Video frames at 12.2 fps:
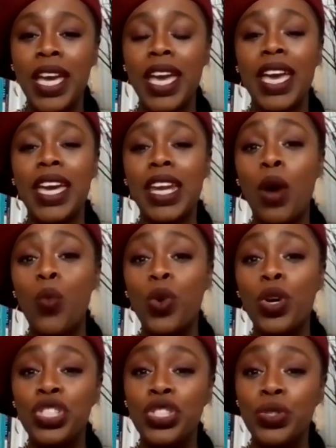and I
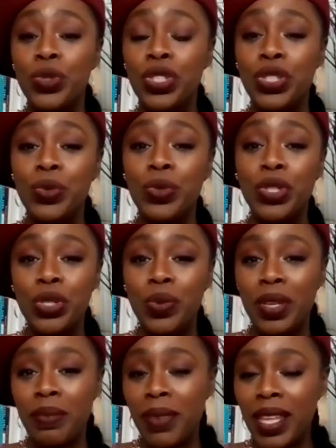want you to do
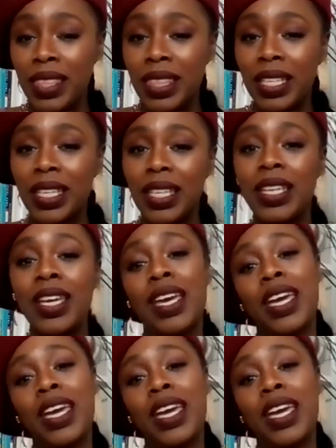it monthly,